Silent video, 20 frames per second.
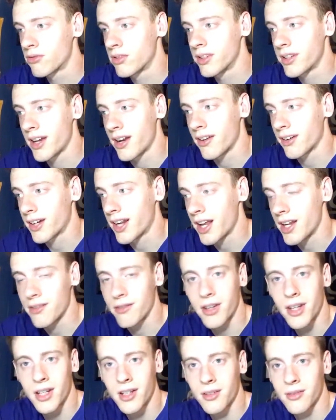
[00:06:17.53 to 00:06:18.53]
Derrick
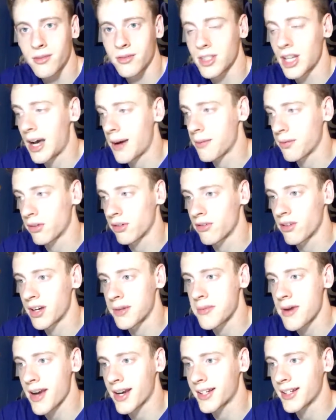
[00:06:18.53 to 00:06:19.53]
Henry, top 3 running
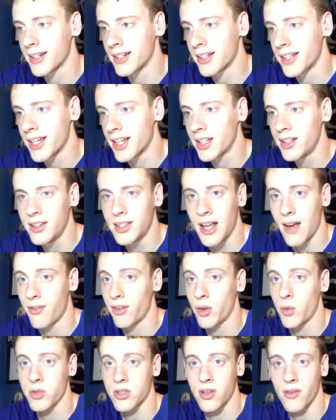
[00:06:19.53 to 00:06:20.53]
back in the league,
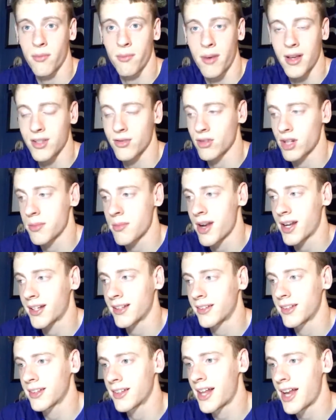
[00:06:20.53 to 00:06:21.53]
definitely was the best running back in
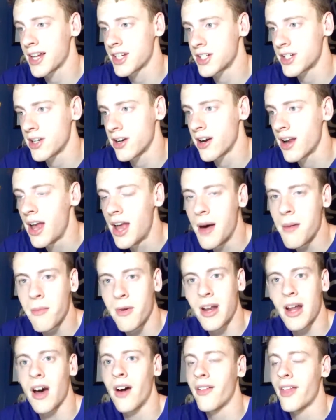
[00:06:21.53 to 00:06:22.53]
the league last year.
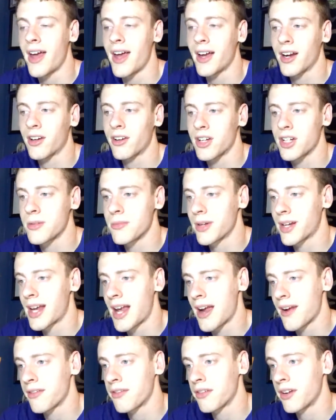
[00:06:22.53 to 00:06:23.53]
But now that Christian
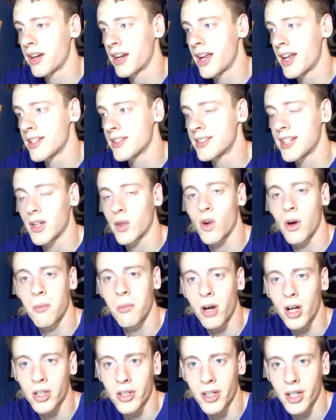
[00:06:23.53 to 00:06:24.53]
McCaffrey and Saquon
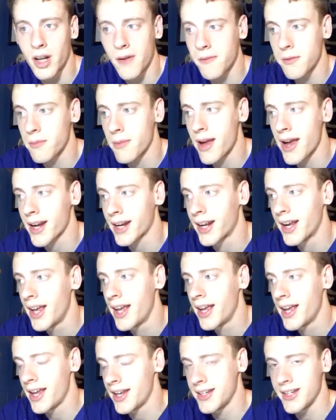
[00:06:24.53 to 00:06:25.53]
Barkley coming back,
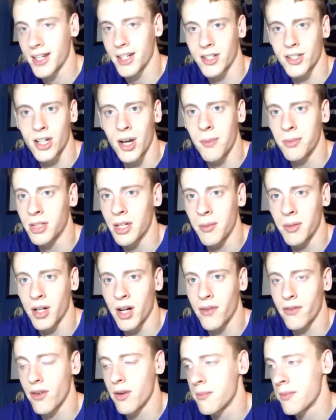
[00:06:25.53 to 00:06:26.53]
and Nick Chubb coming
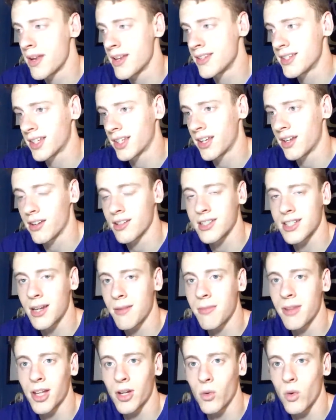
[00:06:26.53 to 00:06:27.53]
off an amazing year,
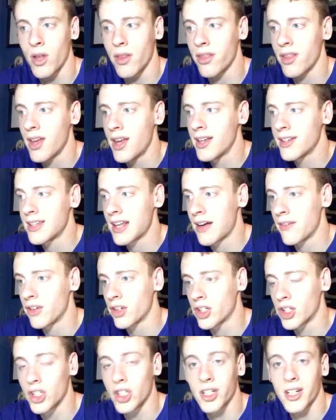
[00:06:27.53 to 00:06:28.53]
same thing with
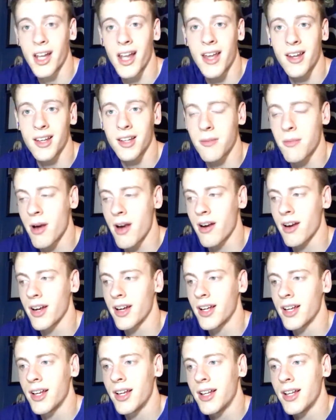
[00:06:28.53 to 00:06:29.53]
Dalvin Cook and Kamara,